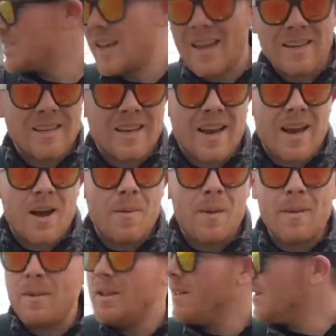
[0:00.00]
sat down,
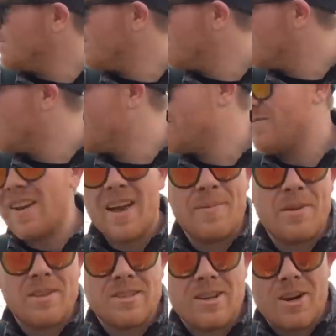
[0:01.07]
maybe like five
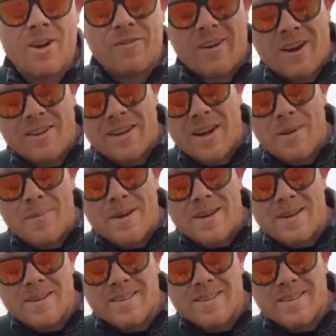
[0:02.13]
minutes later, finally got a bite.